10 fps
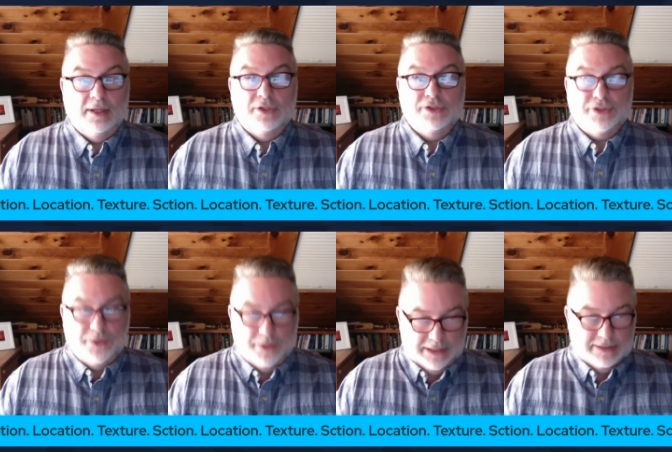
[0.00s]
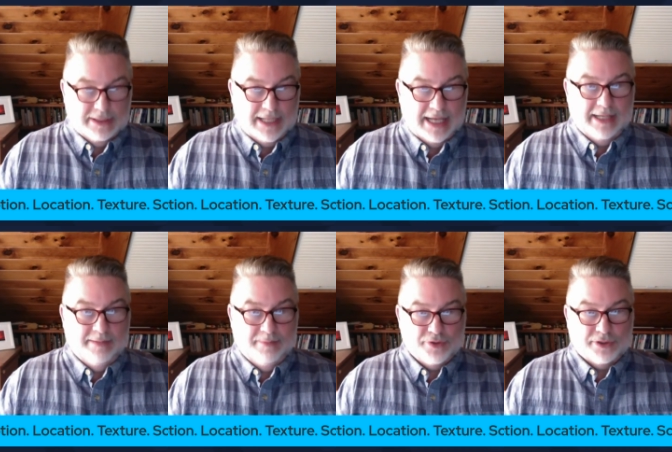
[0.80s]
Tune into that
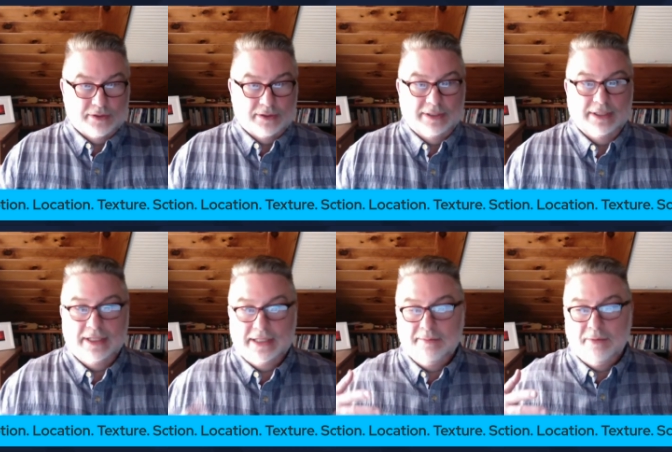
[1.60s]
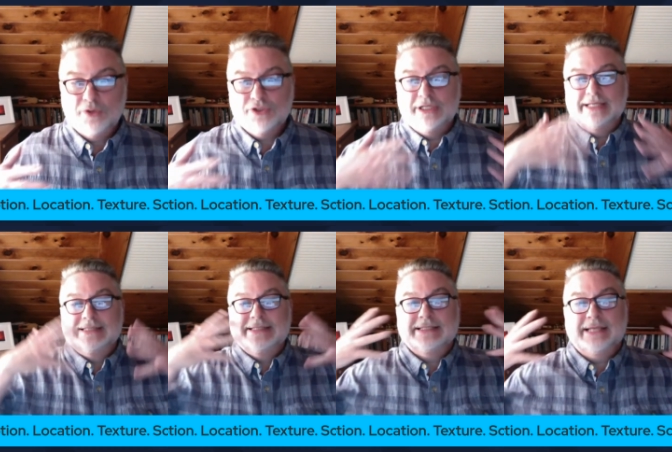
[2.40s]
emotion. The emotion is
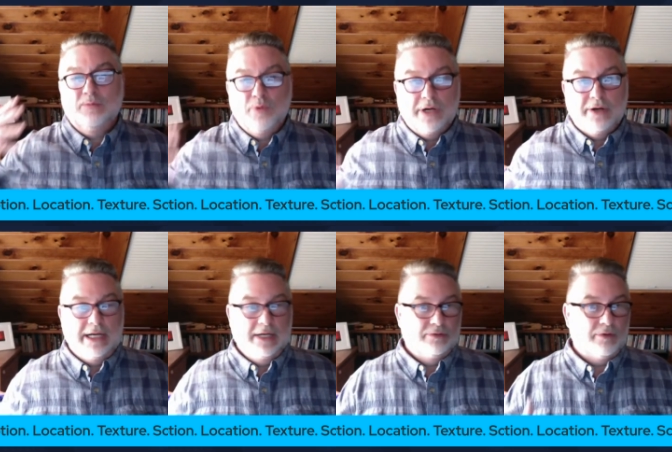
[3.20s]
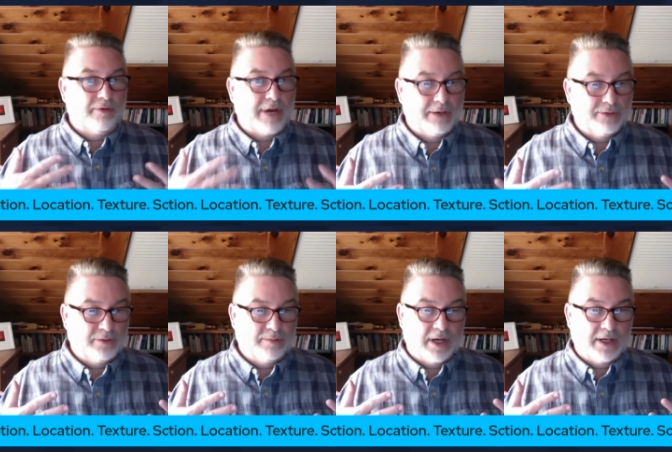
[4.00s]
somewhere in or around
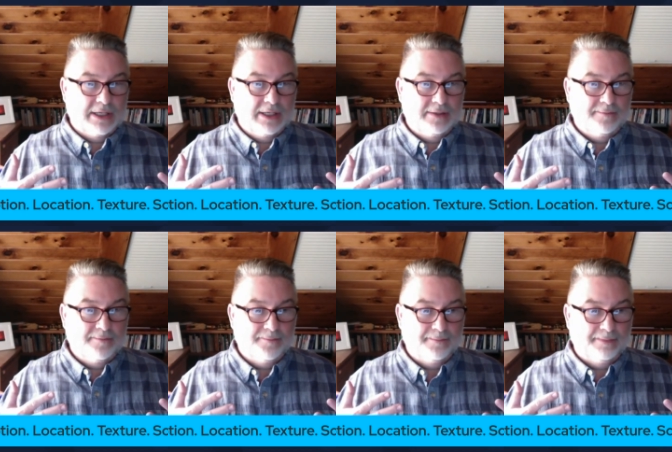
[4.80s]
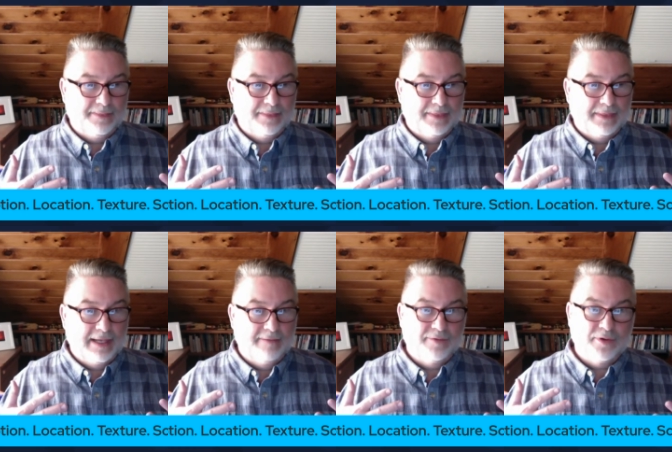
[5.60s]
your body.
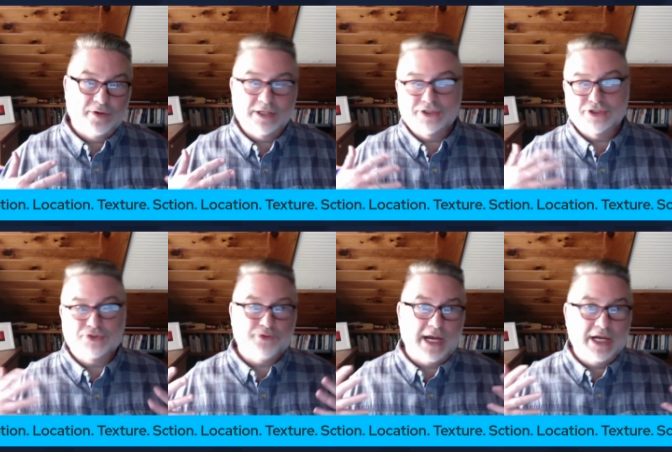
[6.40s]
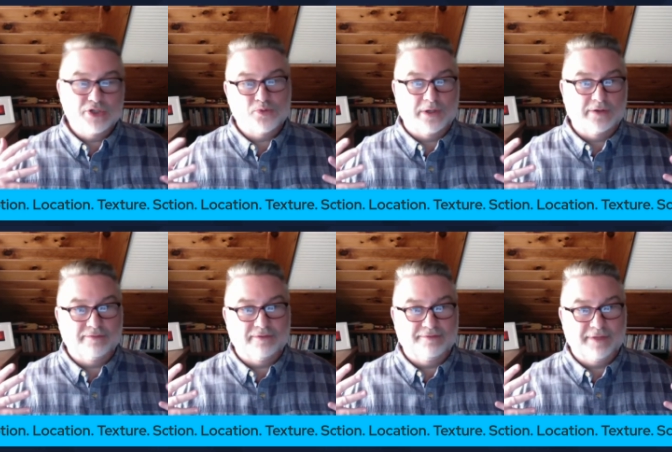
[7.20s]
If you're a strange,
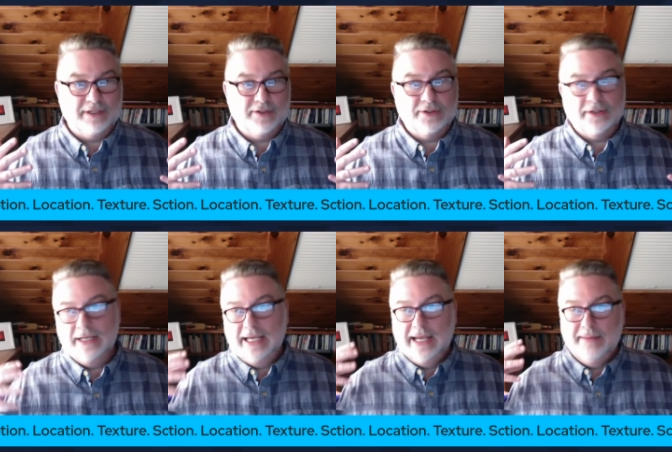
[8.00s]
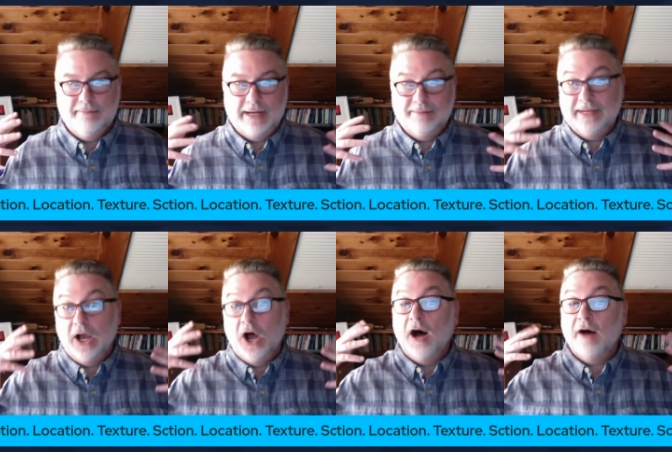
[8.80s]
wonderful feeler, it might be
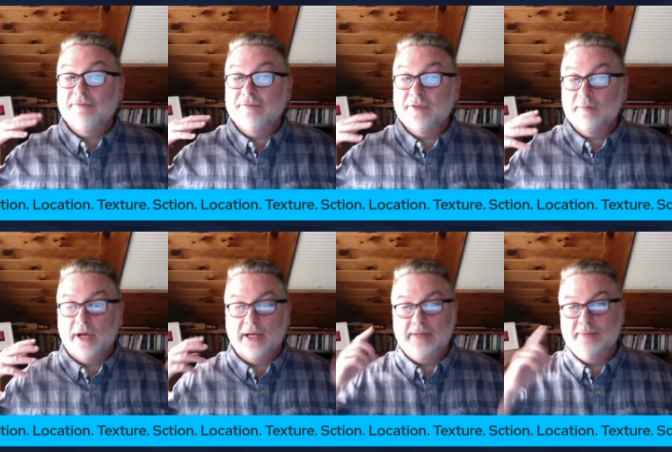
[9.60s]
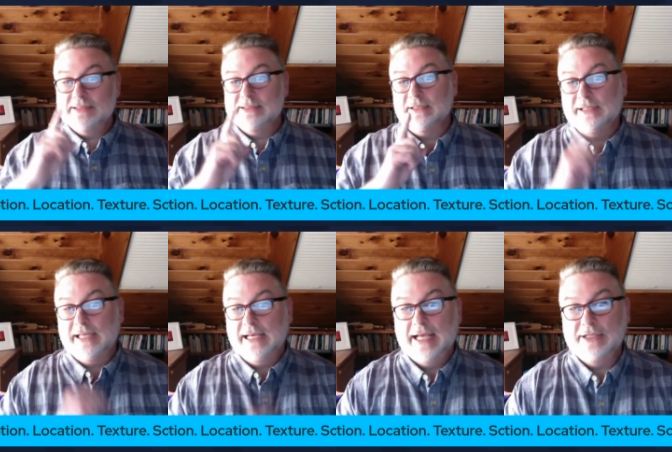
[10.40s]
off the body, but still
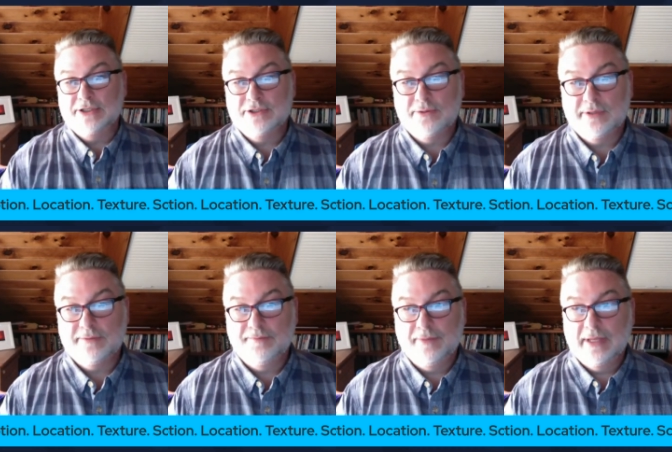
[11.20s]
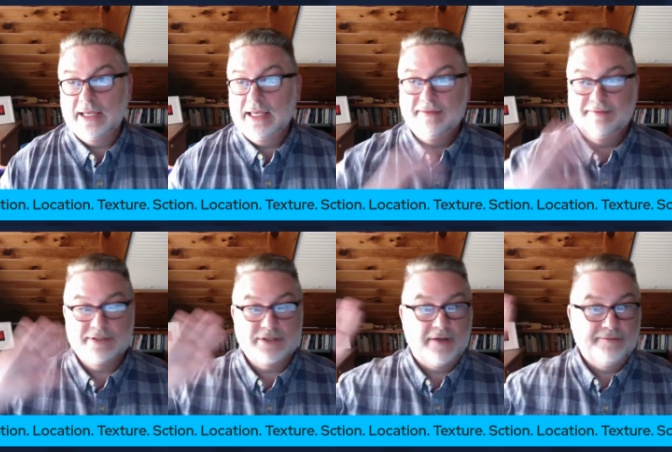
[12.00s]
connected to it. If
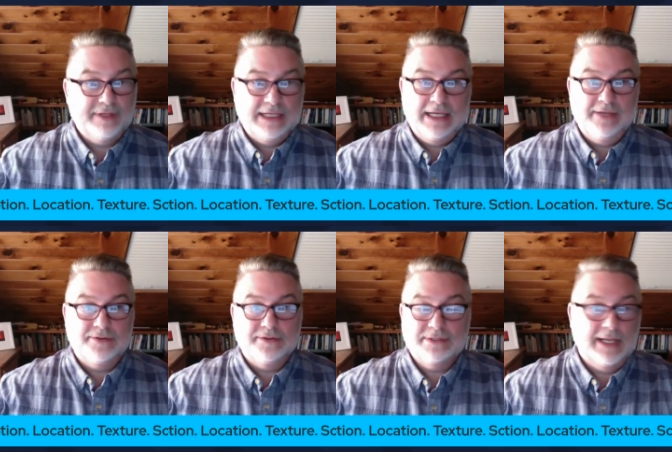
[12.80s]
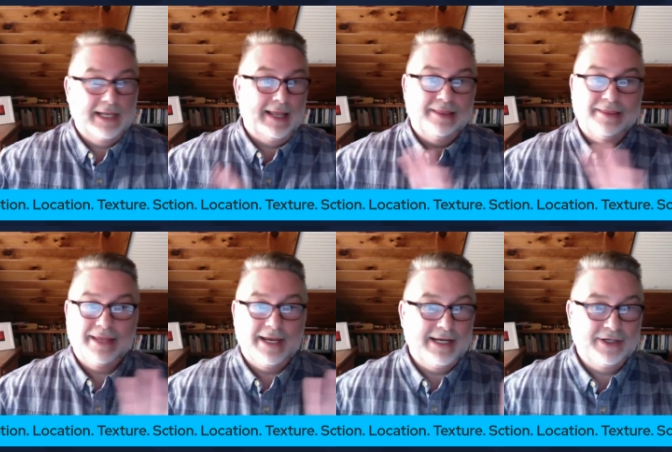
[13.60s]
it's off in the ethers,
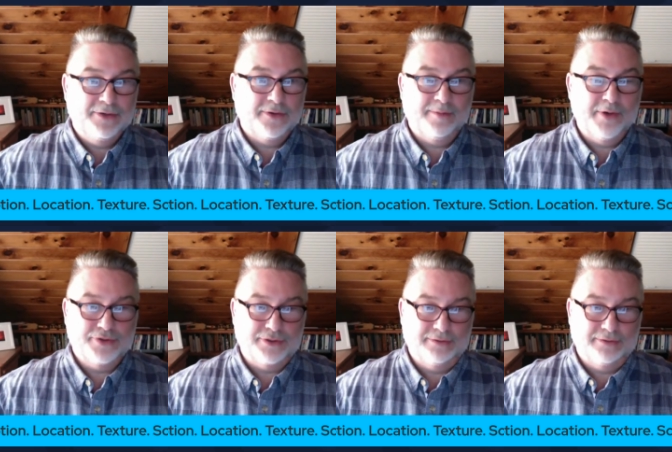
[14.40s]
that ain't your emotion.